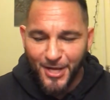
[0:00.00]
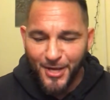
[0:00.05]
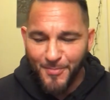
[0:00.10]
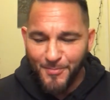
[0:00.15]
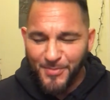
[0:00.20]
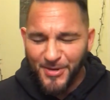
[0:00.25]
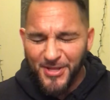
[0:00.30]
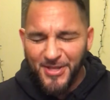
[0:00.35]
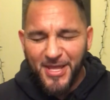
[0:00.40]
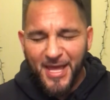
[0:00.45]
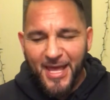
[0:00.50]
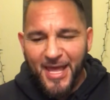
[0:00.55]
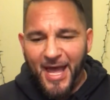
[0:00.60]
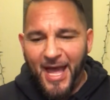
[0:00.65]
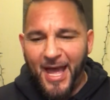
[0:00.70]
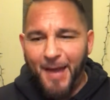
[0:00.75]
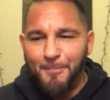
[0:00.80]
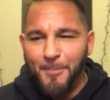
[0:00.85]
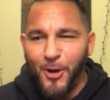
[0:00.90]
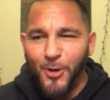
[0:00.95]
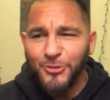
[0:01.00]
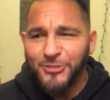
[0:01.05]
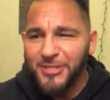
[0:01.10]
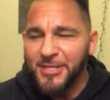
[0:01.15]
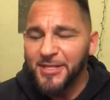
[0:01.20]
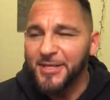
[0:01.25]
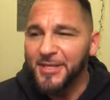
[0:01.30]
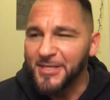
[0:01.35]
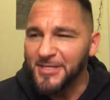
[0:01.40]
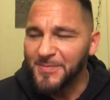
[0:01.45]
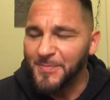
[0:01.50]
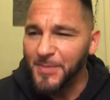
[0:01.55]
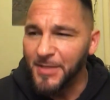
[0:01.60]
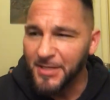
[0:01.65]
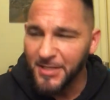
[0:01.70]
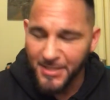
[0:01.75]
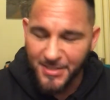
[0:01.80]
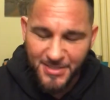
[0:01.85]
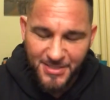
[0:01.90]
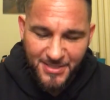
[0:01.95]
But I'm posting this
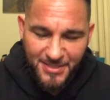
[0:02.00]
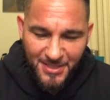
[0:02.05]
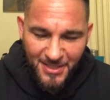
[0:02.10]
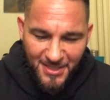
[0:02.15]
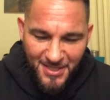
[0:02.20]
because